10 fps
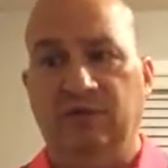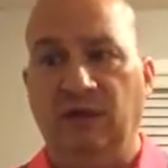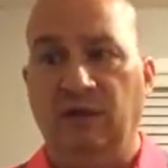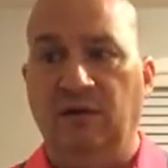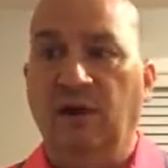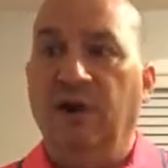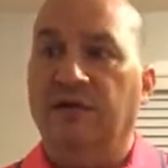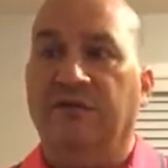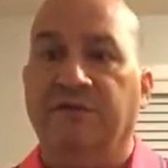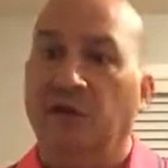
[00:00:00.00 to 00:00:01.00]
So
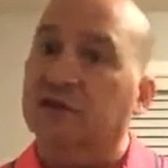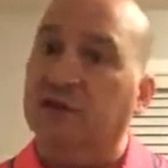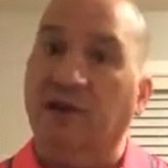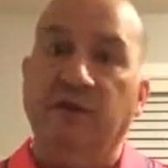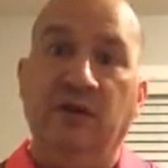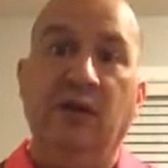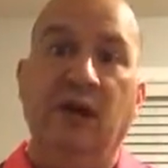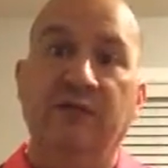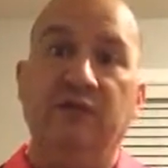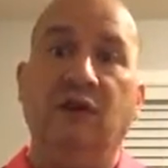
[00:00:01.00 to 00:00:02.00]
the first level of
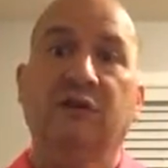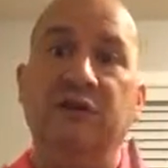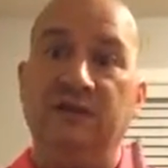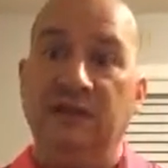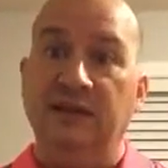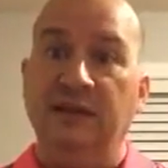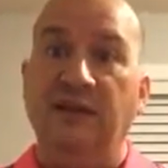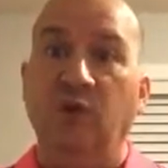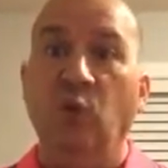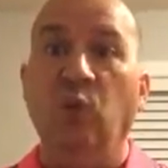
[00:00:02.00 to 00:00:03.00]
love is obviously
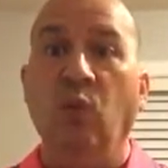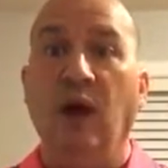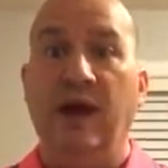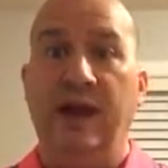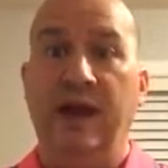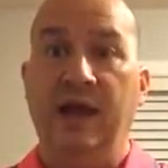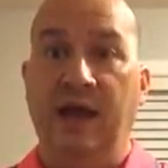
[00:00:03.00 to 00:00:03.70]
level 1.